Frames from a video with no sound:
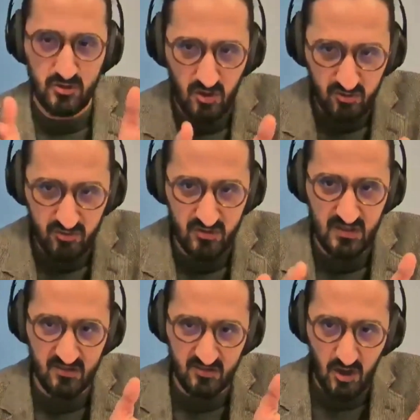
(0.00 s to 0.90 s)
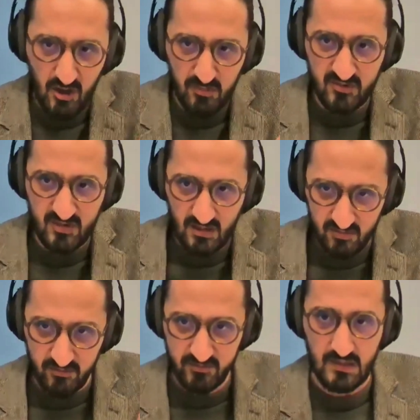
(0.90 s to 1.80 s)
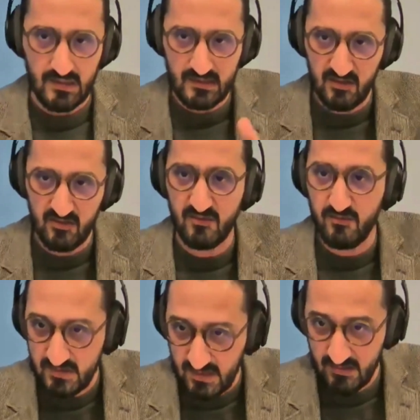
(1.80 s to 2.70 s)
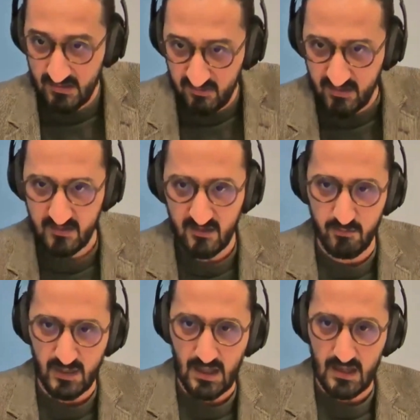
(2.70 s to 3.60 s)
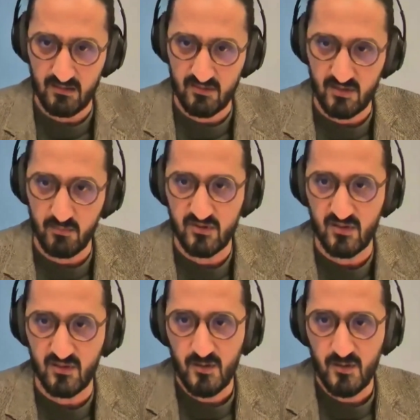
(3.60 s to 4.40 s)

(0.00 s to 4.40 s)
but also these time scales of the leaders with their incentive mechanisms.